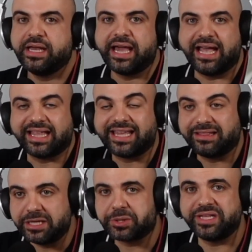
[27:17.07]
And I
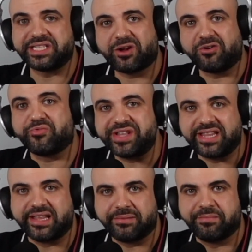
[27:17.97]
literally started
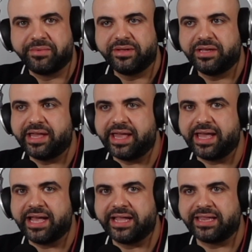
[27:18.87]
reading them.
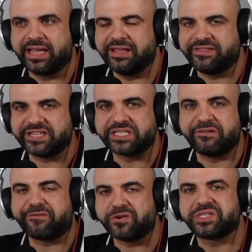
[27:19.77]
And this is the
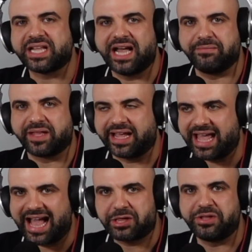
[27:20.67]
first time that I
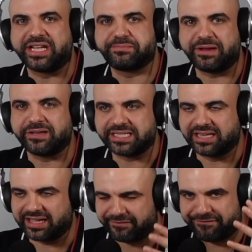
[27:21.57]
actually experienced
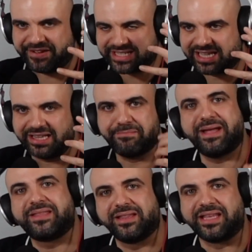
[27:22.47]
it, like physically,
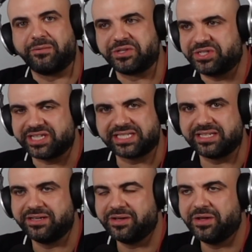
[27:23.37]
mentally. It was just
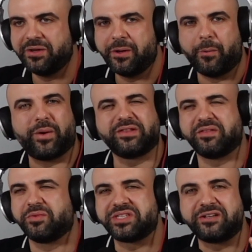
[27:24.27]
one of the
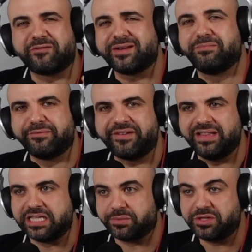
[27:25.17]
most incredible
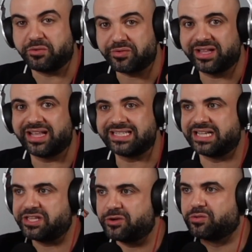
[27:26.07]
feelings when you realize
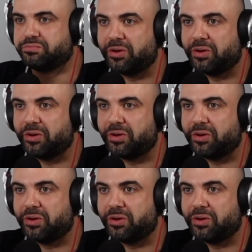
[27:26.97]
that you